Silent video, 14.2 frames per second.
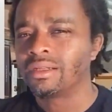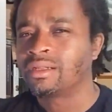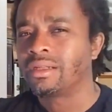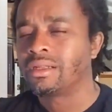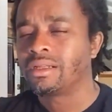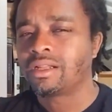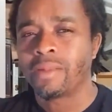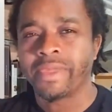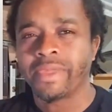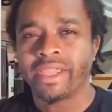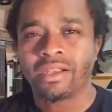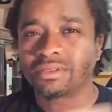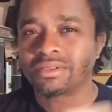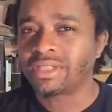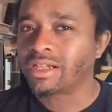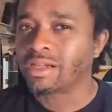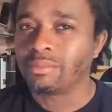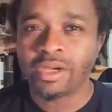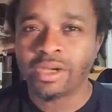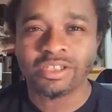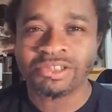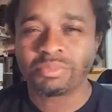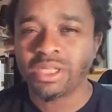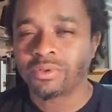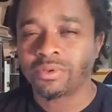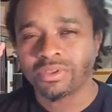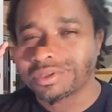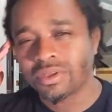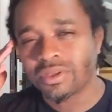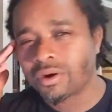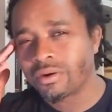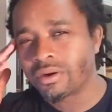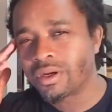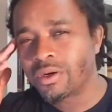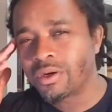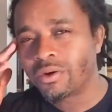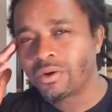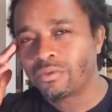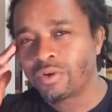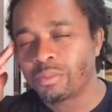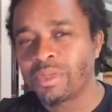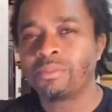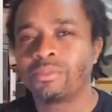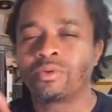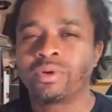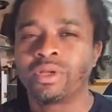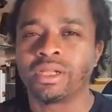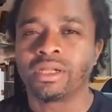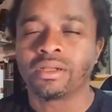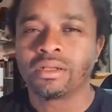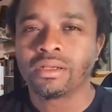I mean? It don't take a bunch of people to start remembering,